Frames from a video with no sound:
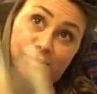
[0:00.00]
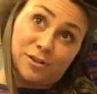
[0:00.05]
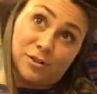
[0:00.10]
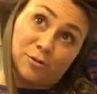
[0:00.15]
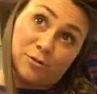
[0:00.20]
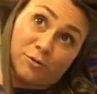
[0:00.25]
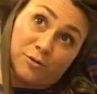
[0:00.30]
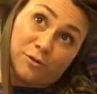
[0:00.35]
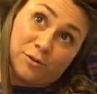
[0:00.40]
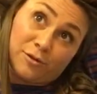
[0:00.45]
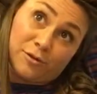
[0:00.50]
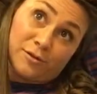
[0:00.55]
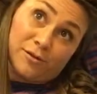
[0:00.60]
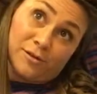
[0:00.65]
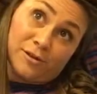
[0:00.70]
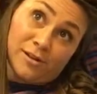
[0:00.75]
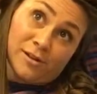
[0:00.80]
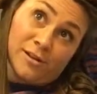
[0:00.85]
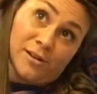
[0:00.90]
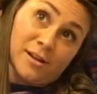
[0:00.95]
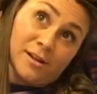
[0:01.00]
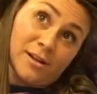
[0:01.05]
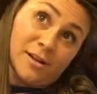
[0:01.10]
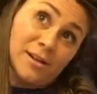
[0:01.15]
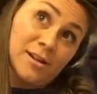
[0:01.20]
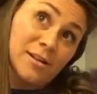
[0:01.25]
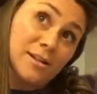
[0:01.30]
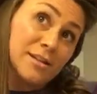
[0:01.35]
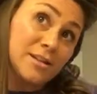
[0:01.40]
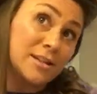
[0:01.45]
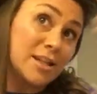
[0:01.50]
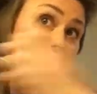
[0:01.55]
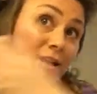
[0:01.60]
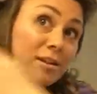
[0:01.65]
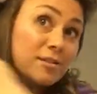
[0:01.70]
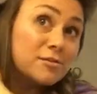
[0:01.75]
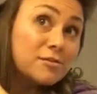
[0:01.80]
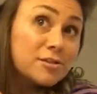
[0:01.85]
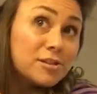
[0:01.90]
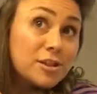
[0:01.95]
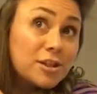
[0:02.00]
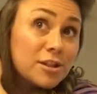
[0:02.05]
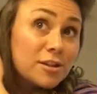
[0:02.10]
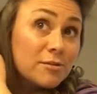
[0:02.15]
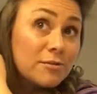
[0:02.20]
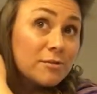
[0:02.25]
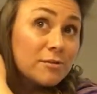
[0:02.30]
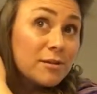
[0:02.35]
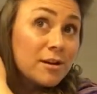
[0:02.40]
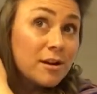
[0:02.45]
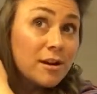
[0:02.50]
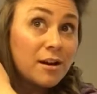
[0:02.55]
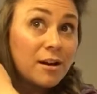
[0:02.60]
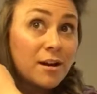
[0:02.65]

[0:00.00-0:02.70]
tool tells you,